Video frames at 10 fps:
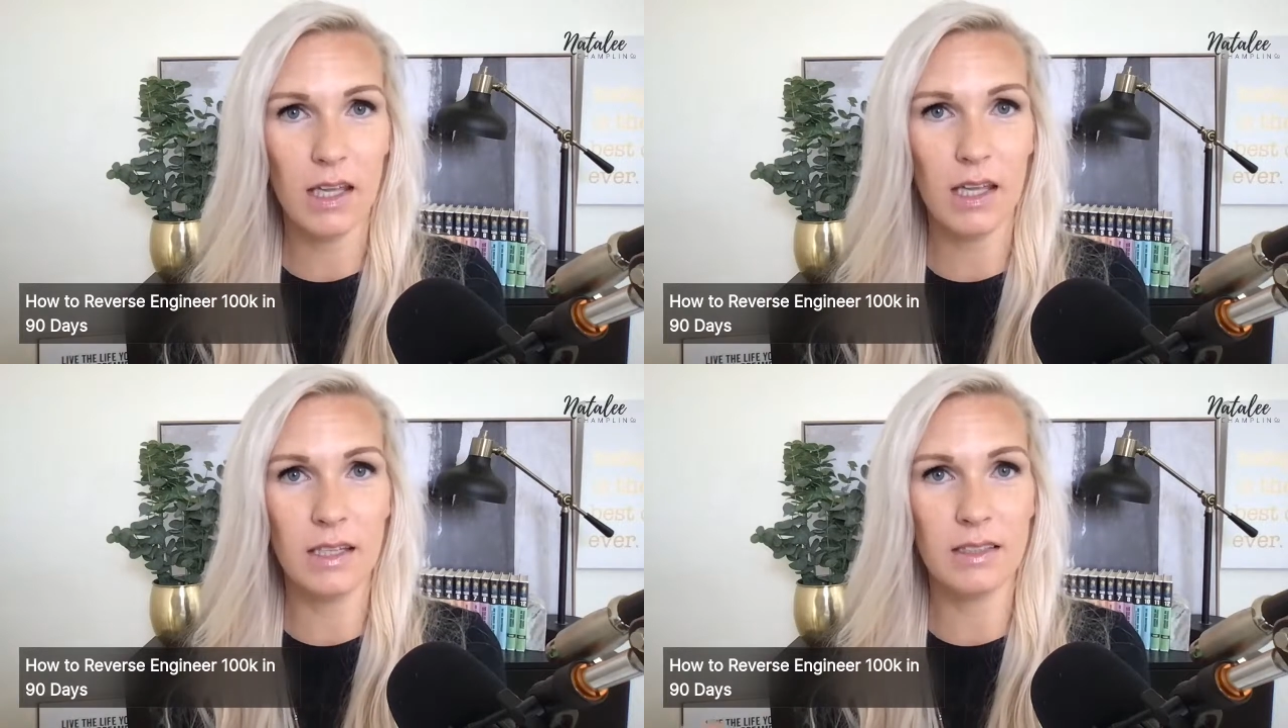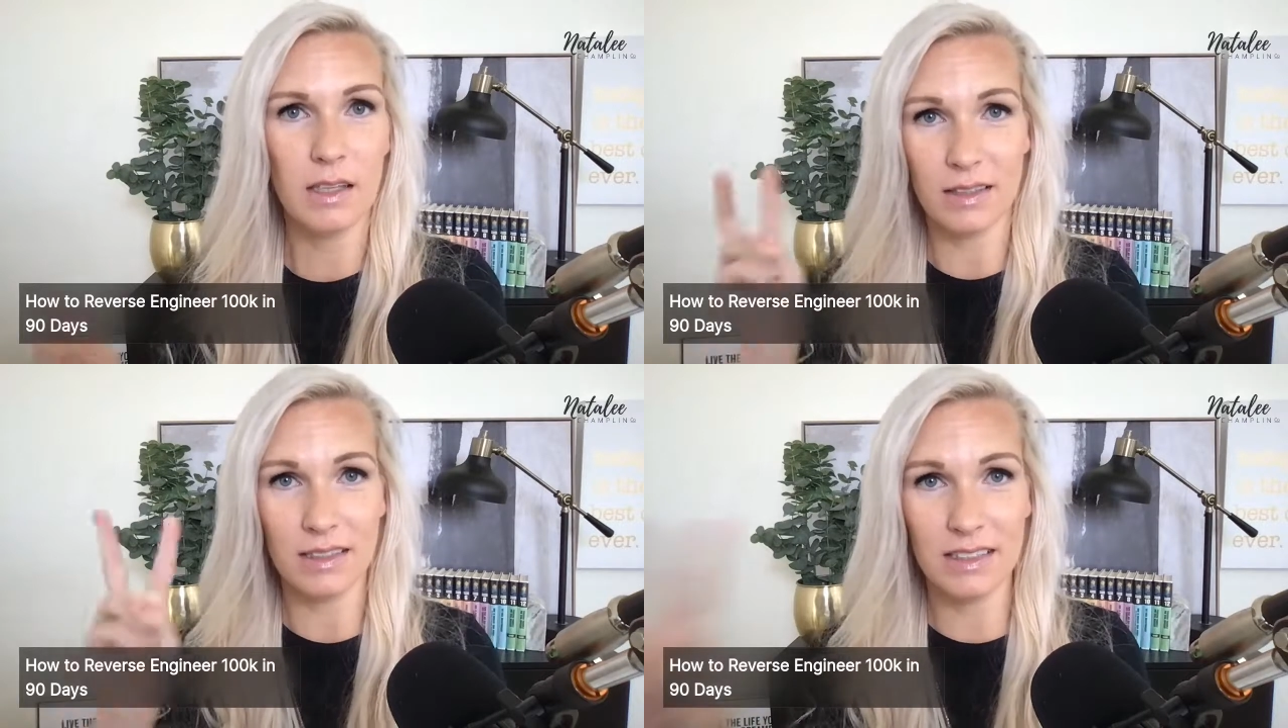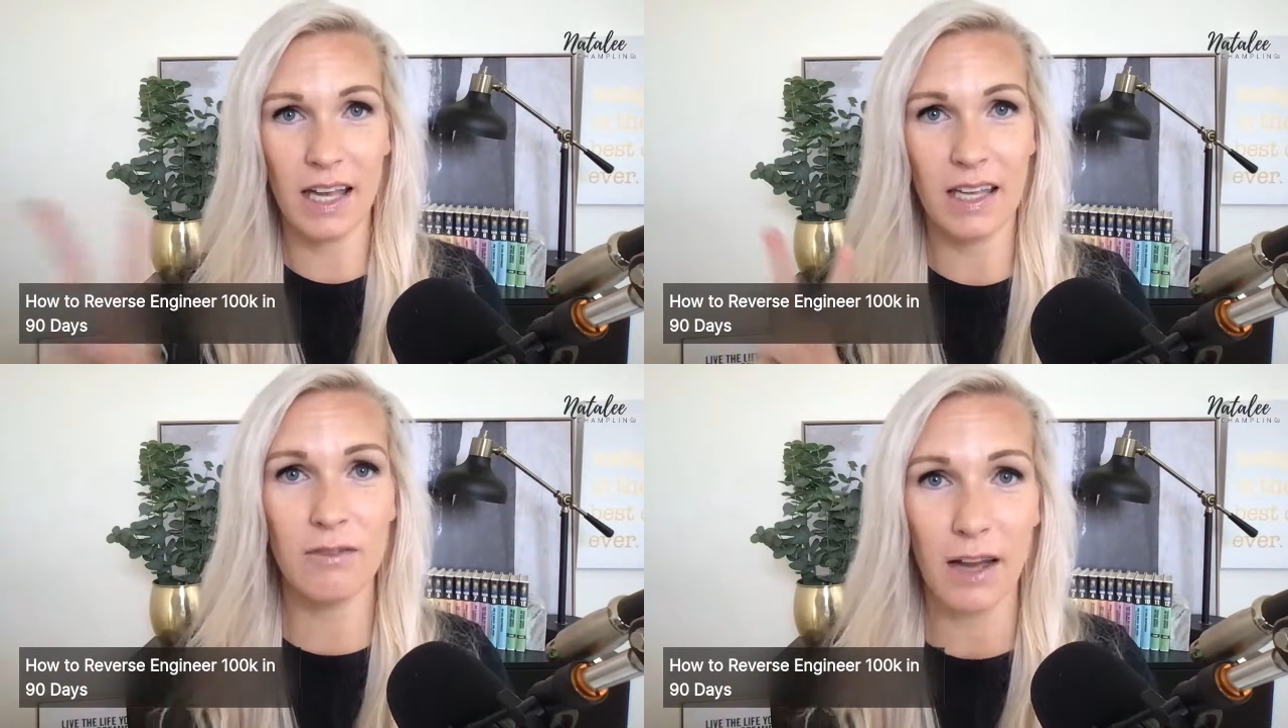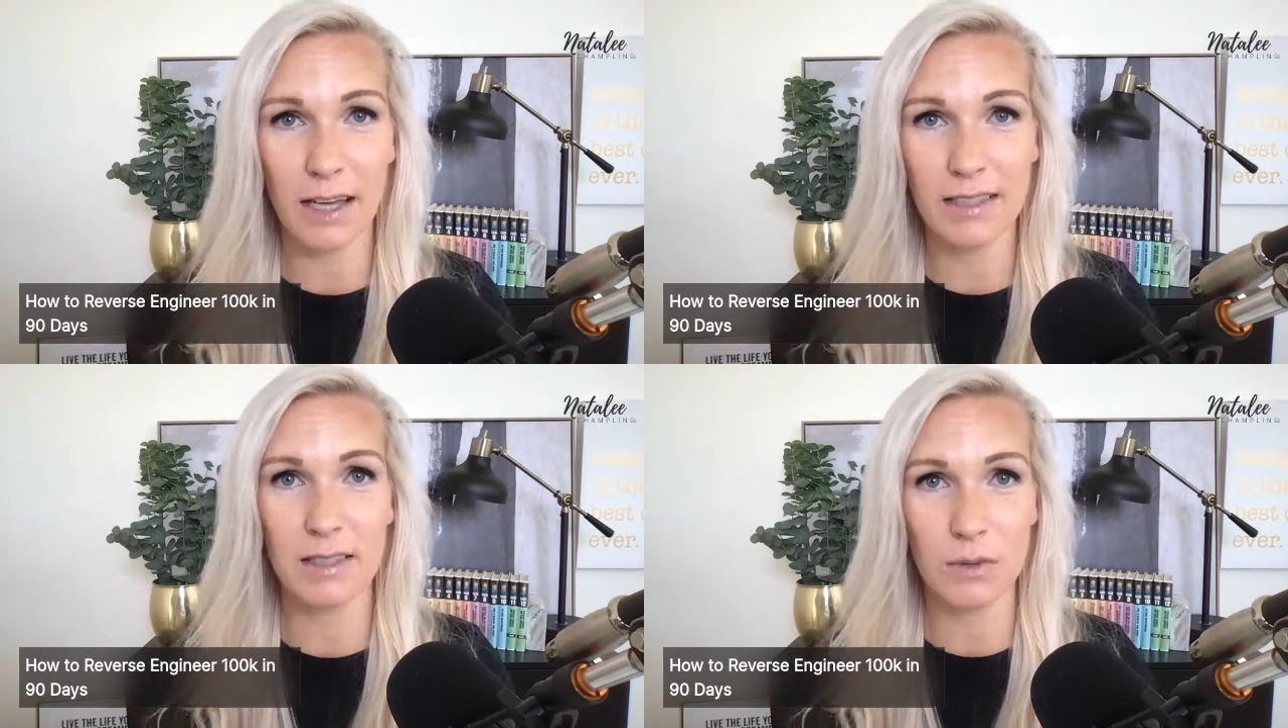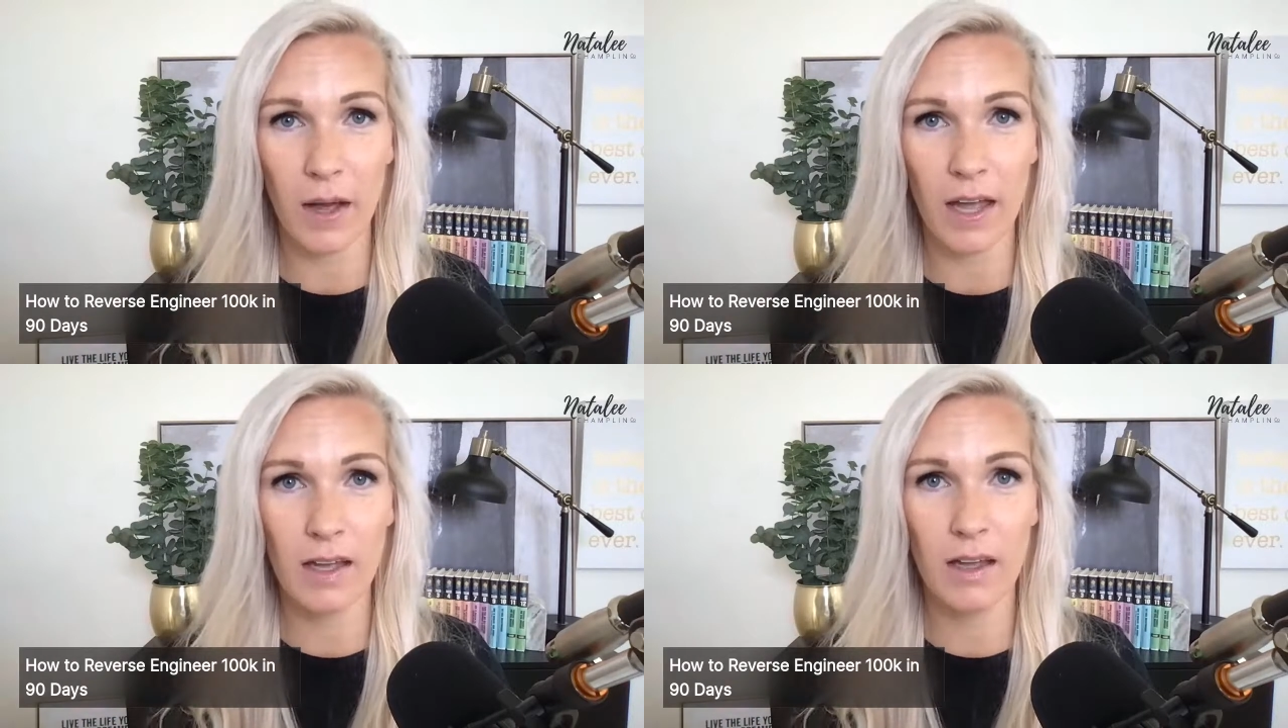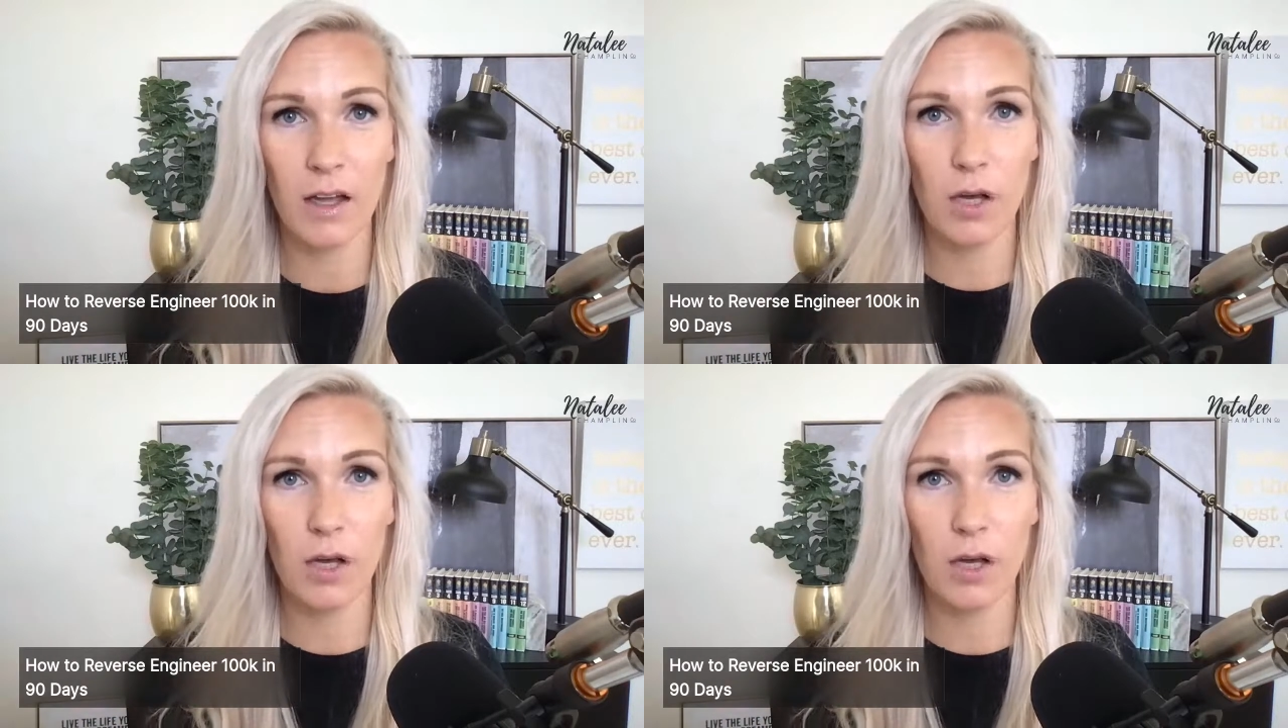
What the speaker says: is the second fastest way